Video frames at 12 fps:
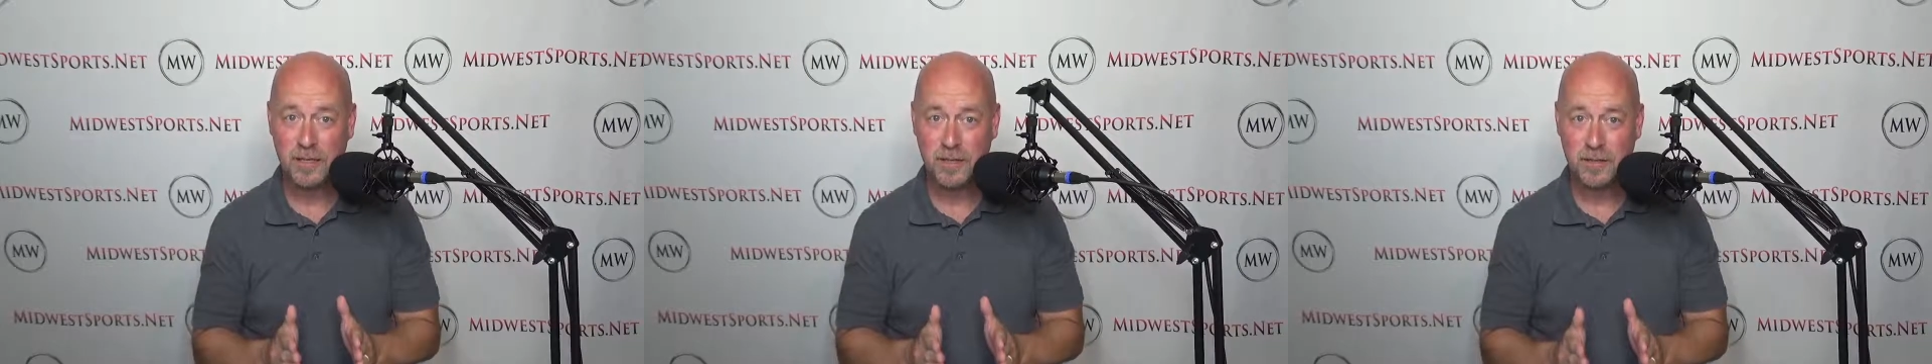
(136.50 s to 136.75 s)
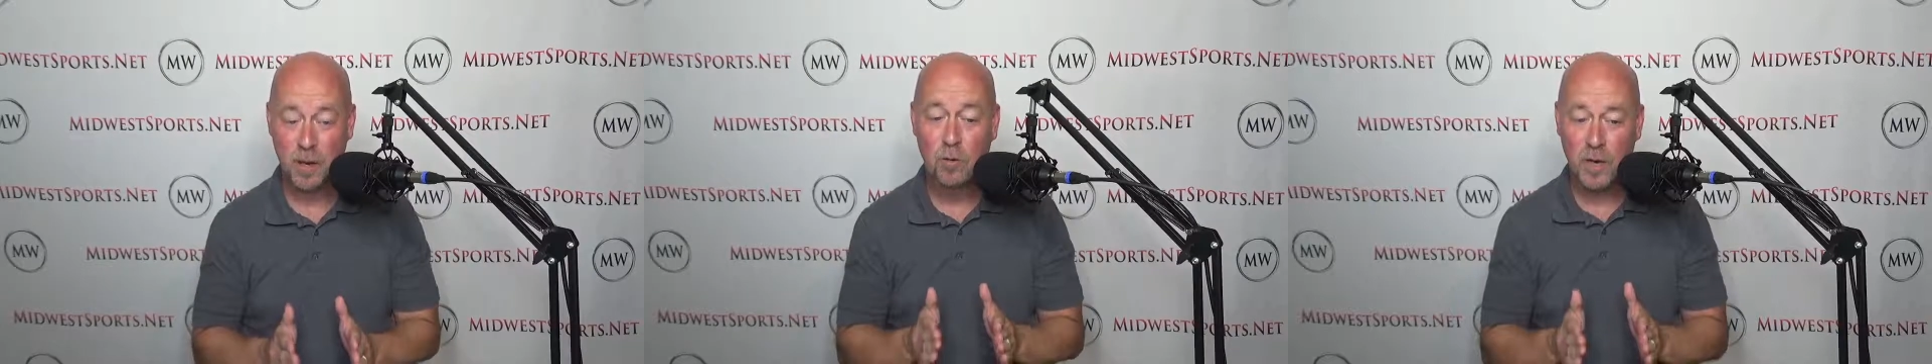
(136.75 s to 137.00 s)

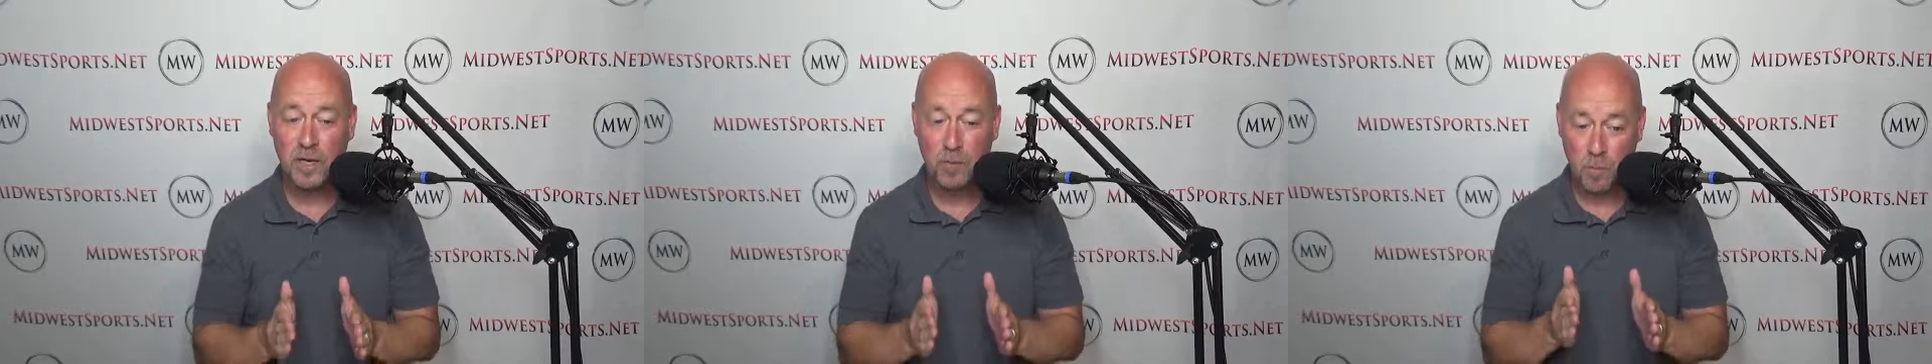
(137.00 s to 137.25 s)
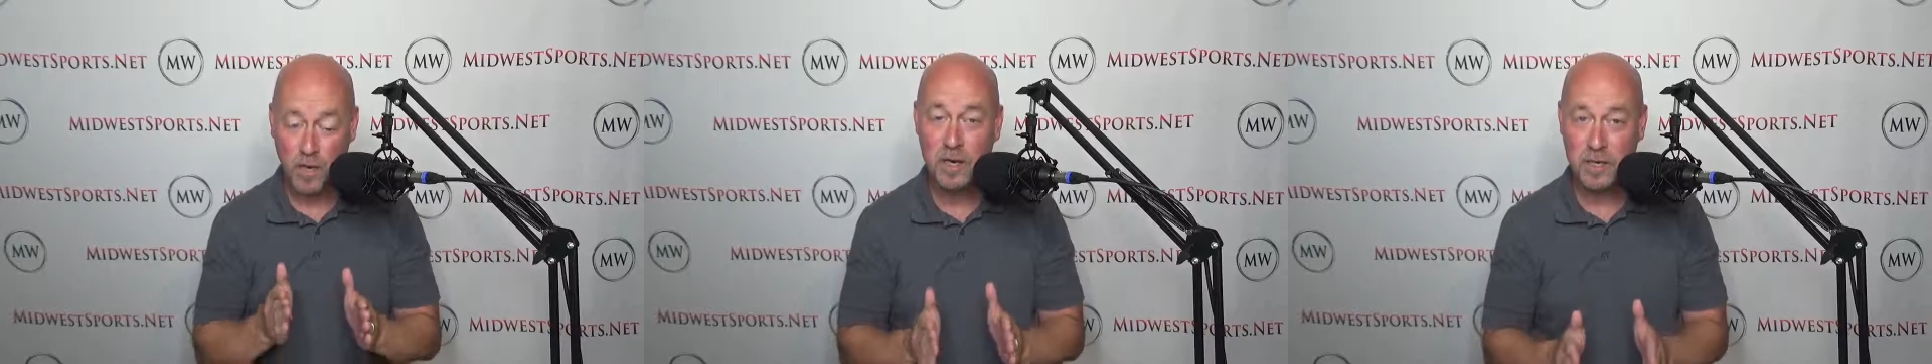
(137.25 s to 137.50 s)
no, really,
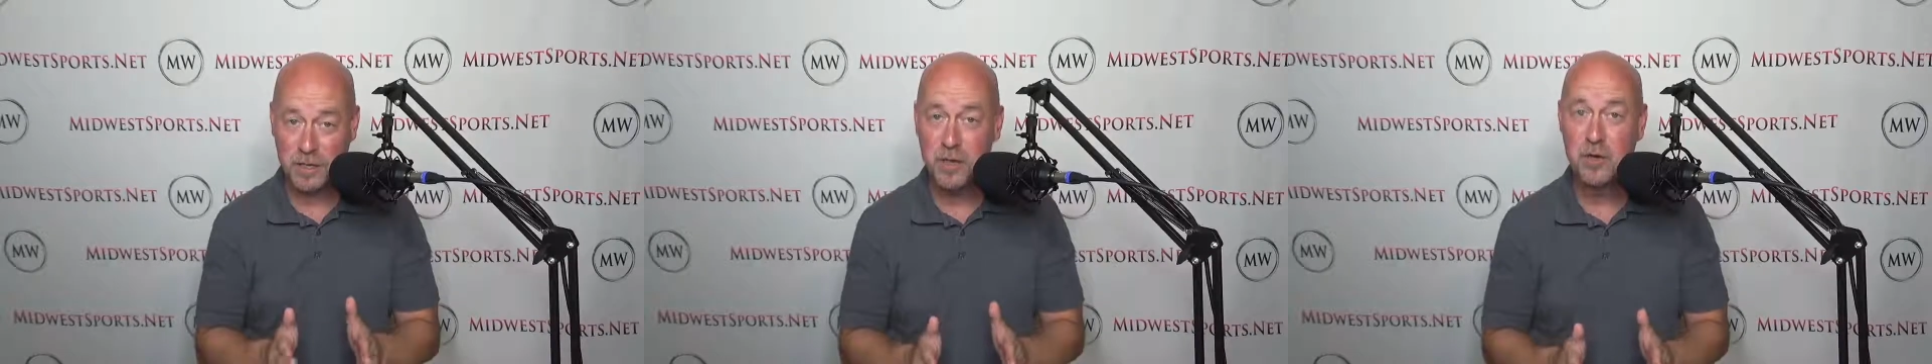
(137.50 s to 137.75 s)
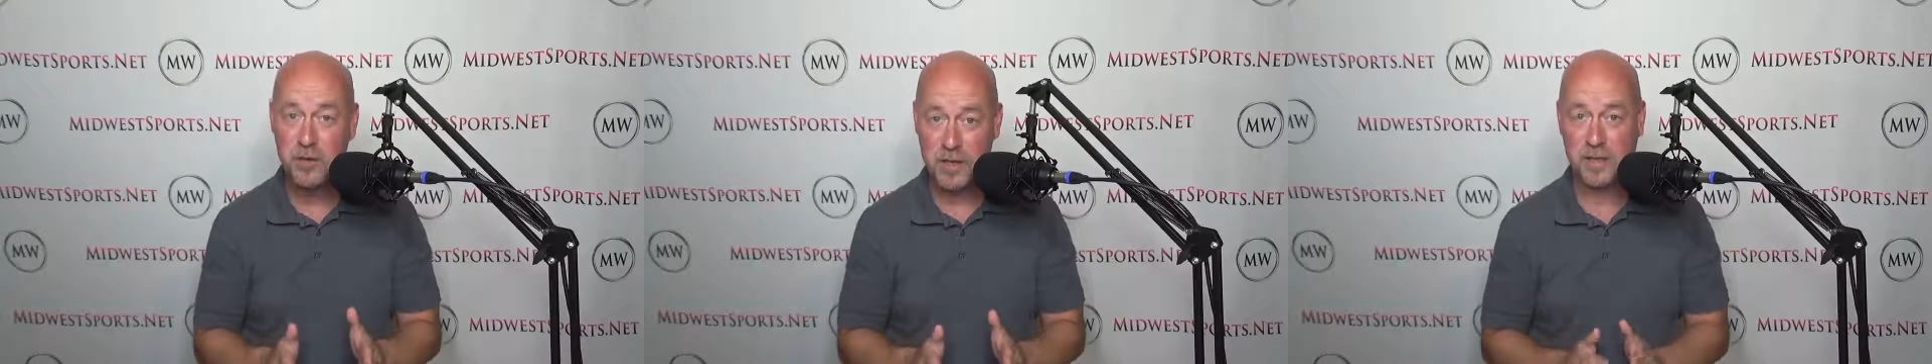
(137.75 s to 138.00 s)
we're going to
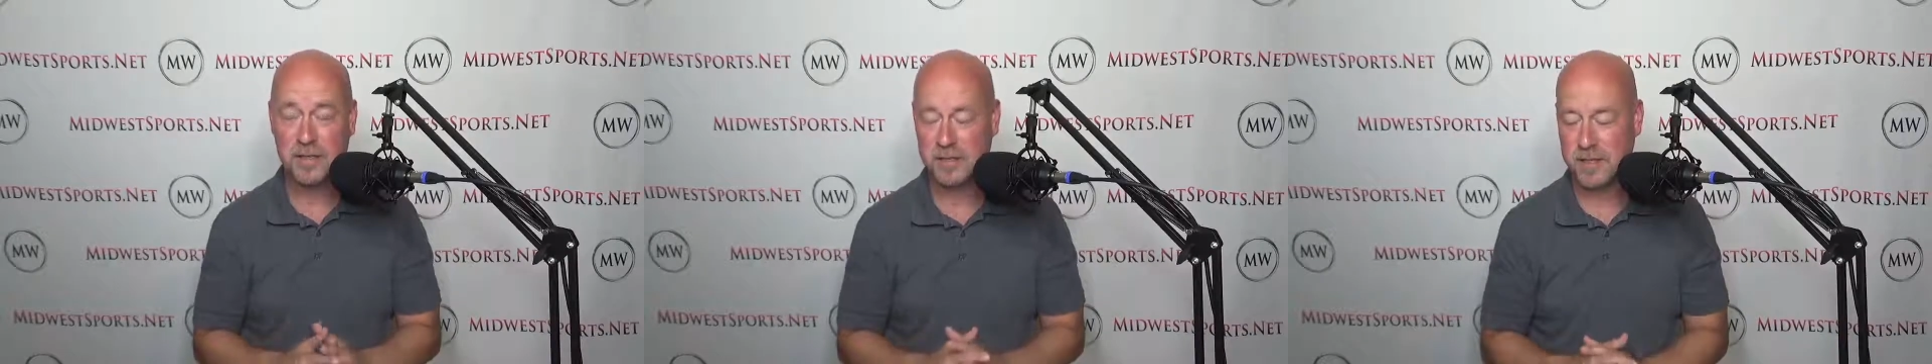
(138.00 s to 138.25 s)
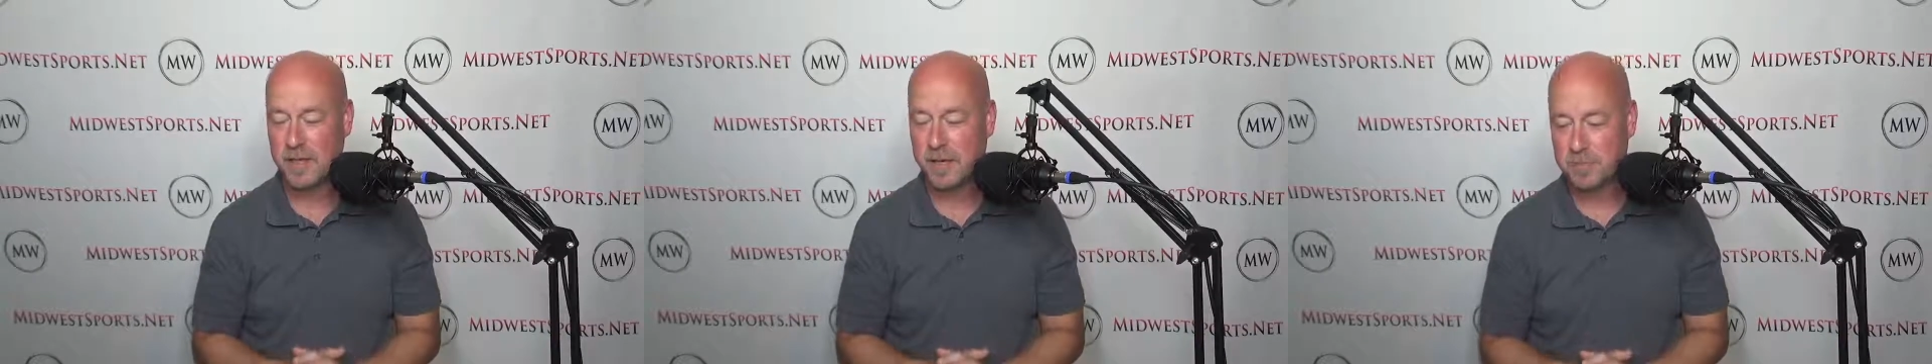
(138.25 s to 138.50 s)
do
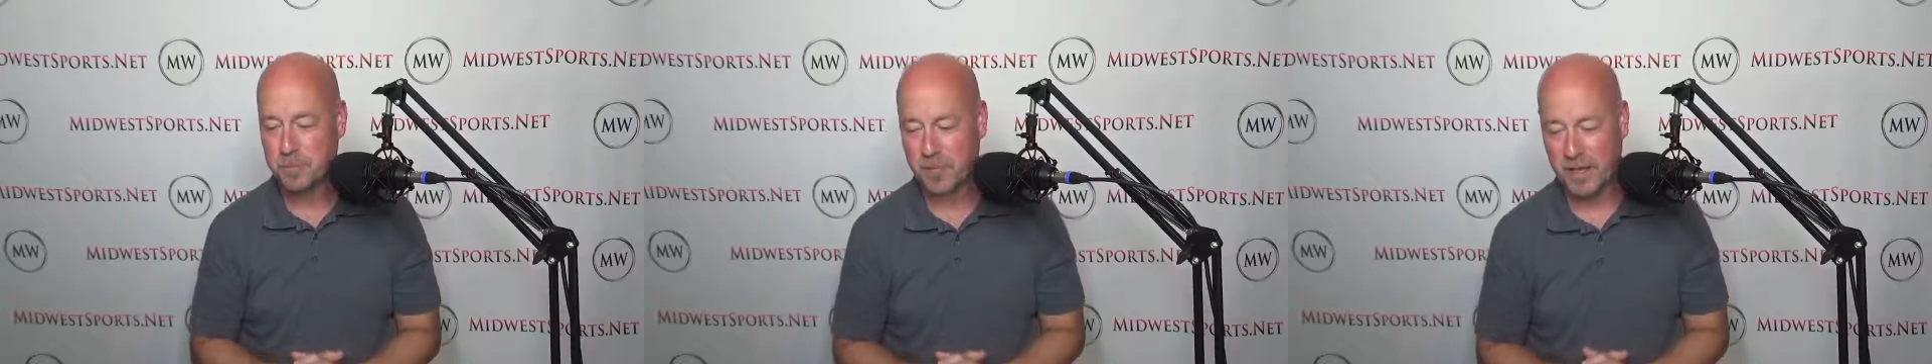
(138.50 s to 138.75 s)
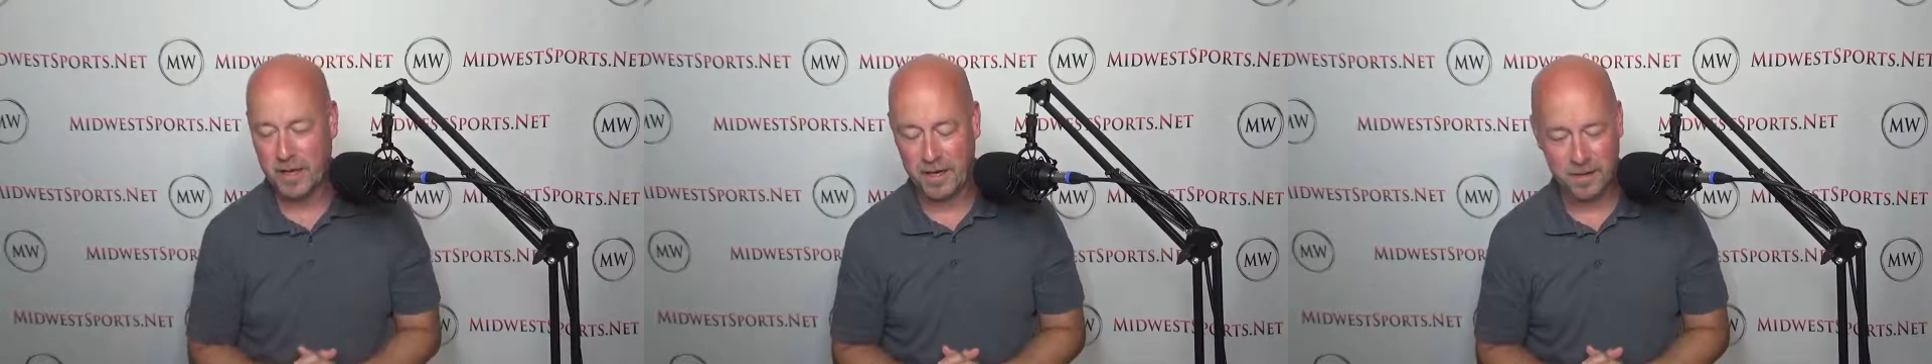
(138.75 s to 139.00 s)
this."
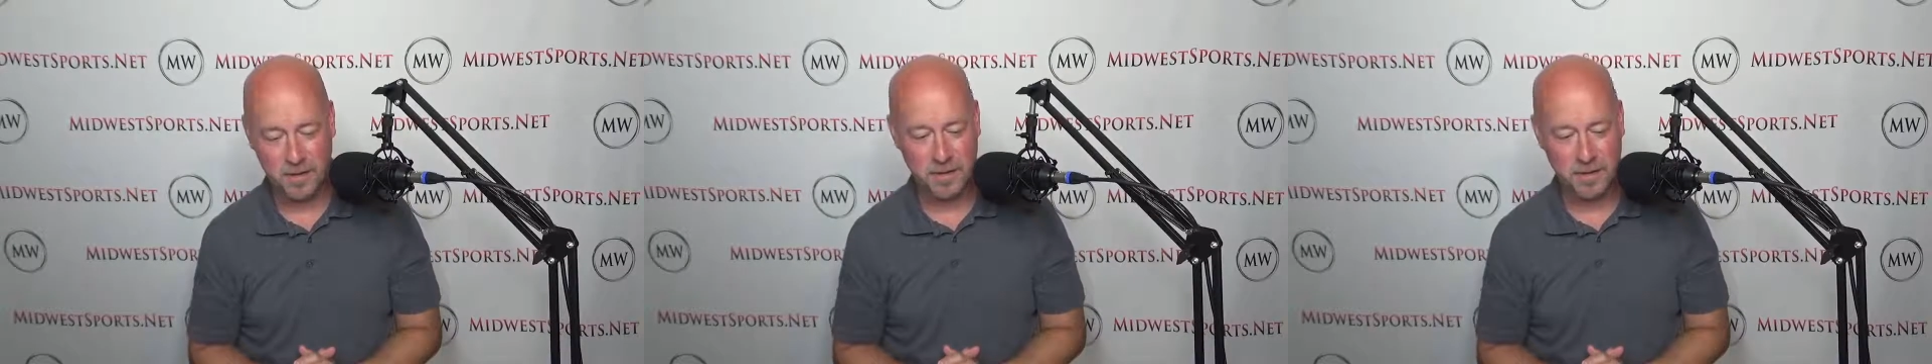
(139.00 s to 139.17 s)
and